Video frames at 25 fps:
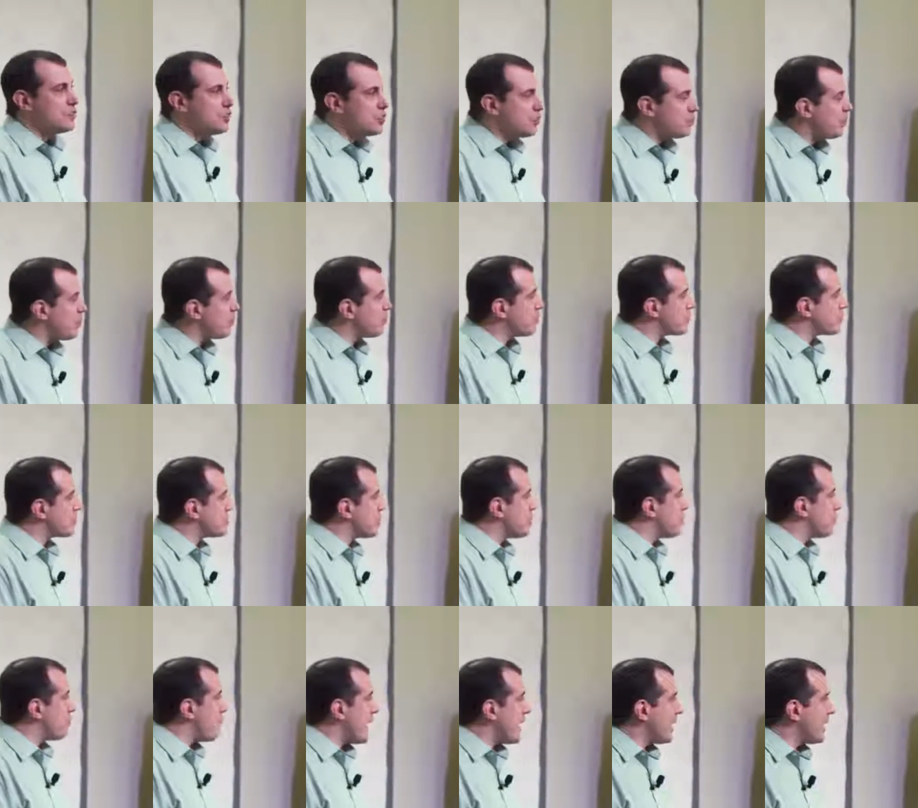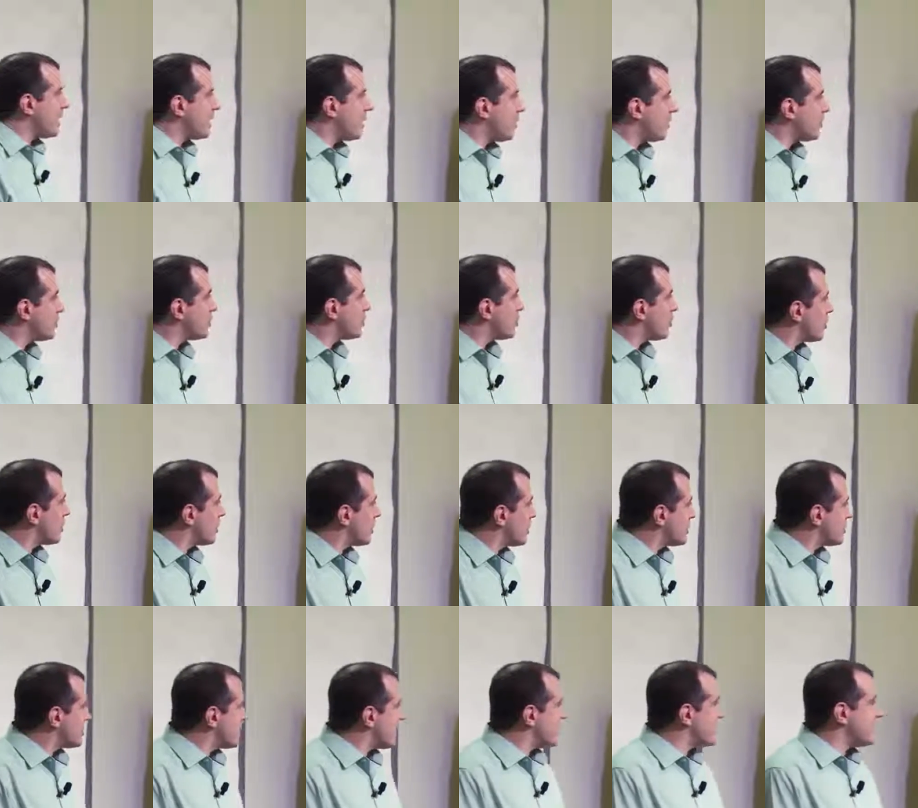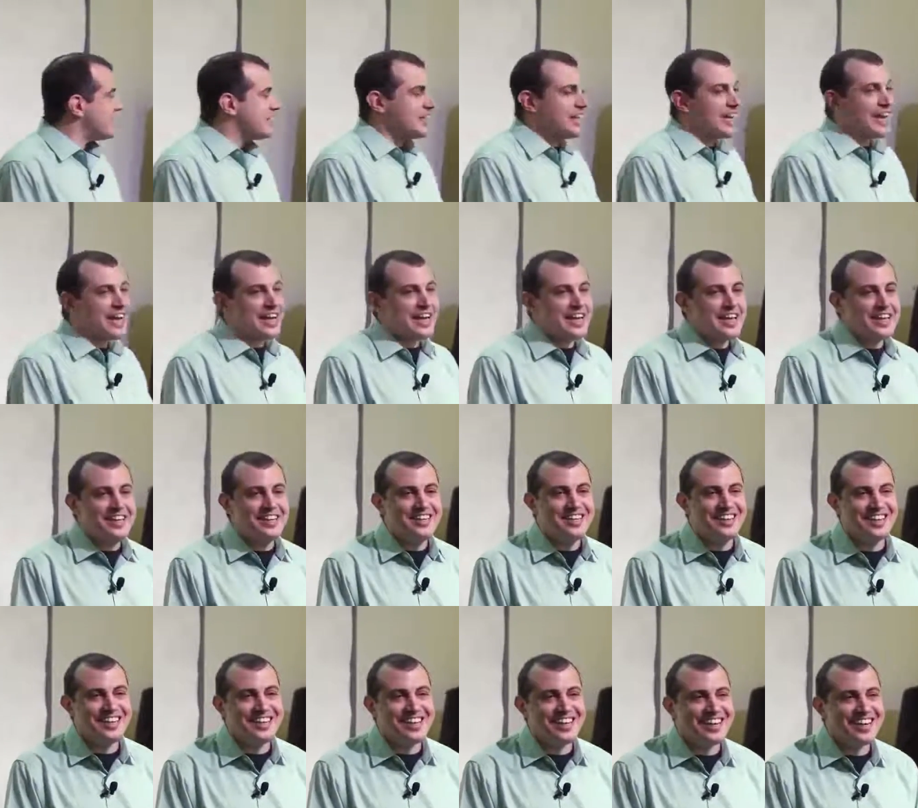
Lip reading: Few people still banging on the door because they didn't get in.